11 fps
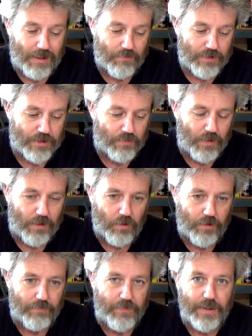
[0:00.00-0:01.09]
which is where
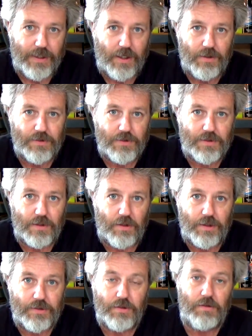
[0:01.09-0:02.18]
all the videos that
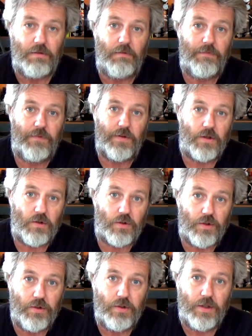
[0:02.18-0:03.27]
I do for the
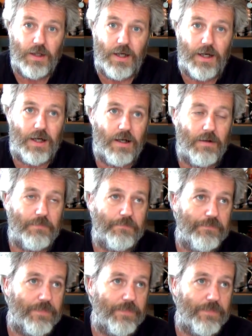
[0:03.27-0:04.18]
crew, and